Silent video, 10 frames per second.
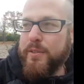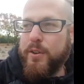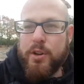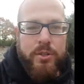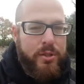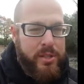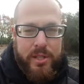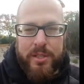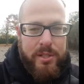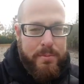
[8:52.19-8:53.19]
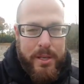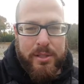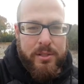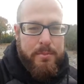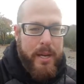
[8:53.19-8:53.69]
If you're interested, just
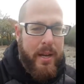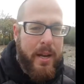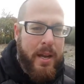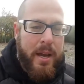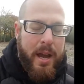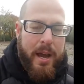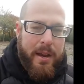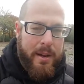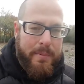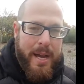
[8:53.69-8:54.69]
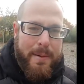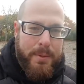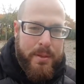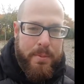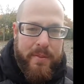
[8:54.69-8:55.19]
message me and I'll be
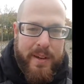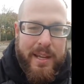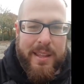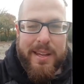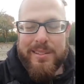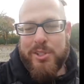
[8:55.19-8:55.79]
happy to provide that.